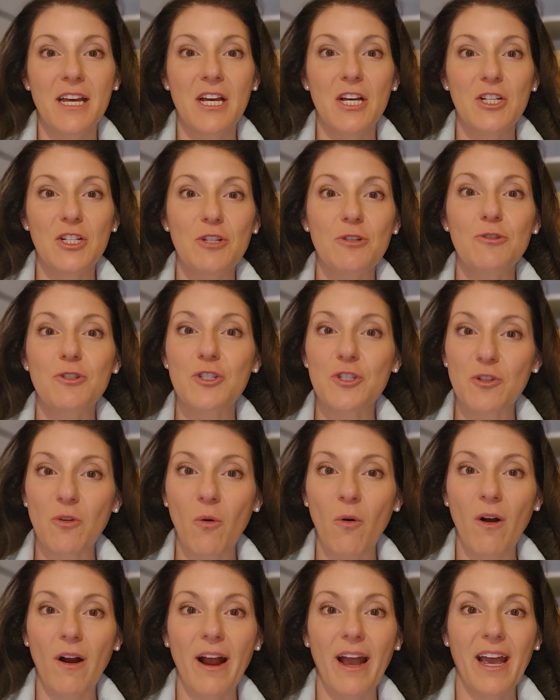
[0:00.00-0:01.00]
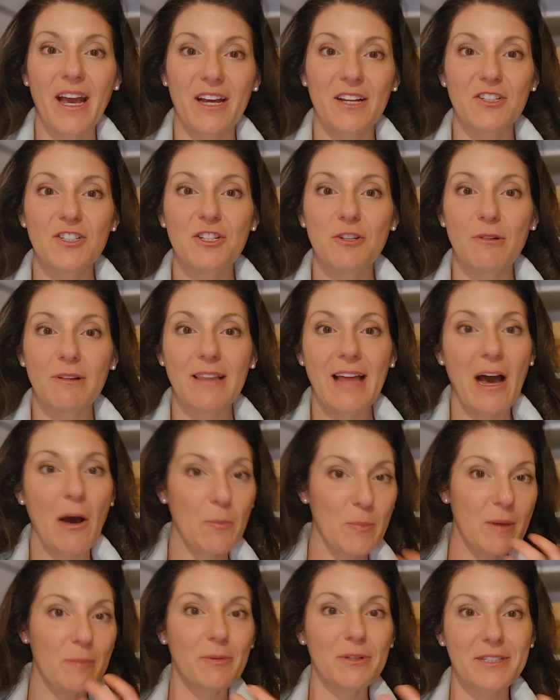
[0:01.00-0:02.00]
to store and to allow
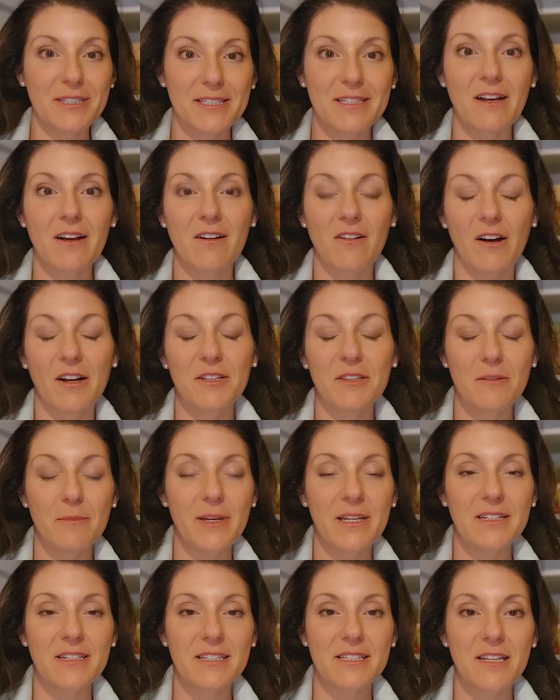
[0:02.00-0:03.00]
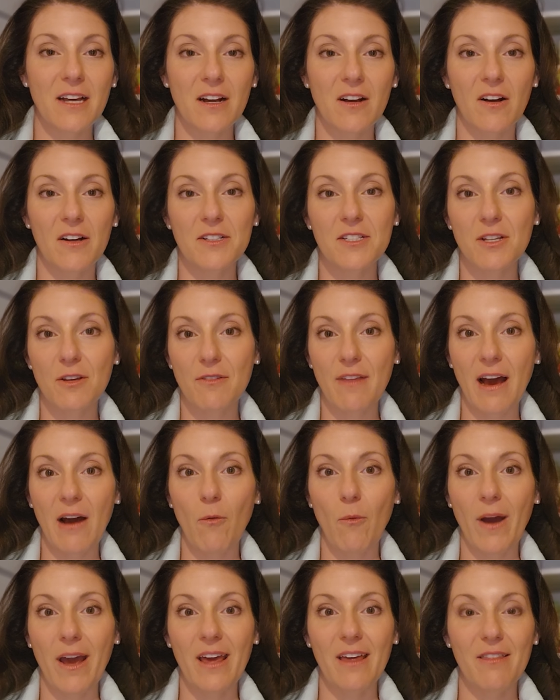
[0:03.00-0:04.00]
people to suck on, the men to suck on, so that
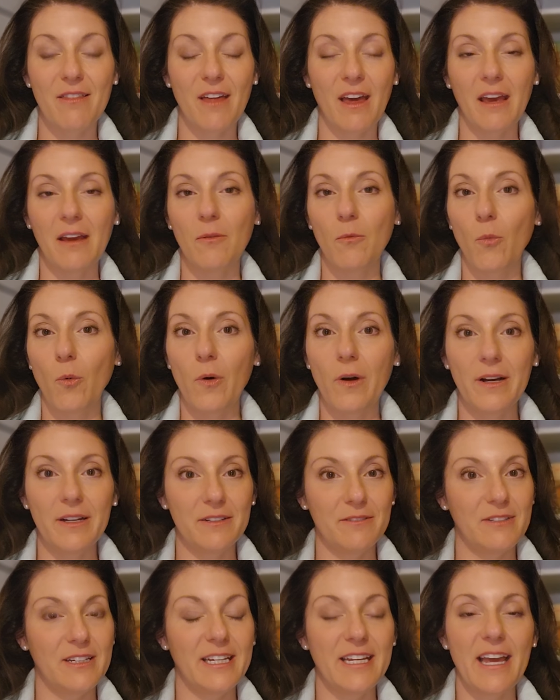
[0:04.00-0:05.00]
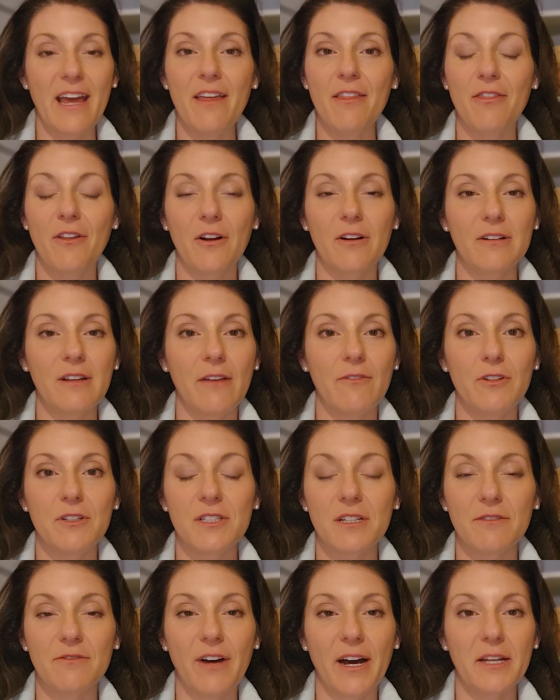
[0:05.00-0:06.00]
way they would get their levels
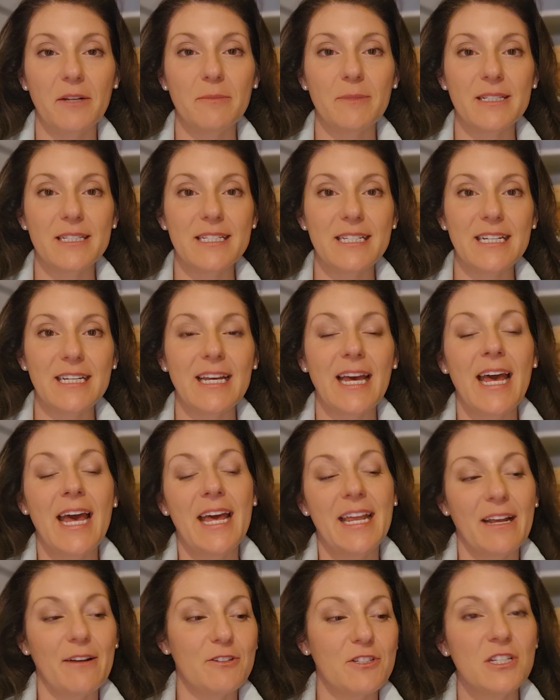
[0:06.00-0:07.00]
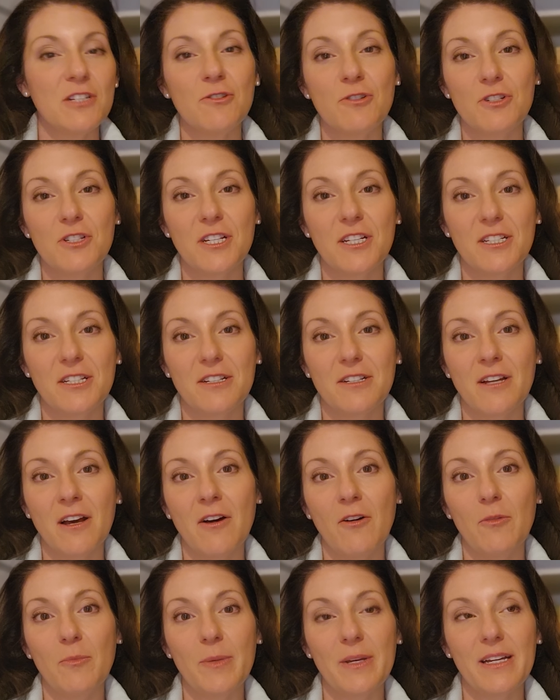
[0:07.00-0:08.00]
of vitamin C. Now, it's interesting to
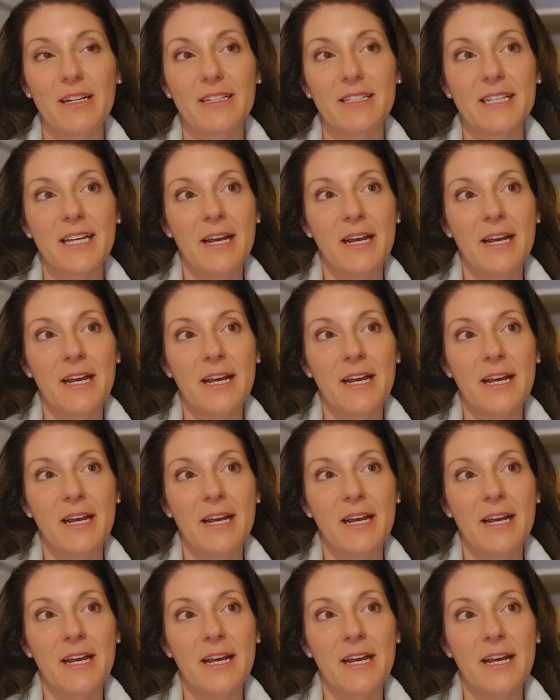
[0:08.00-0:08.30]
note because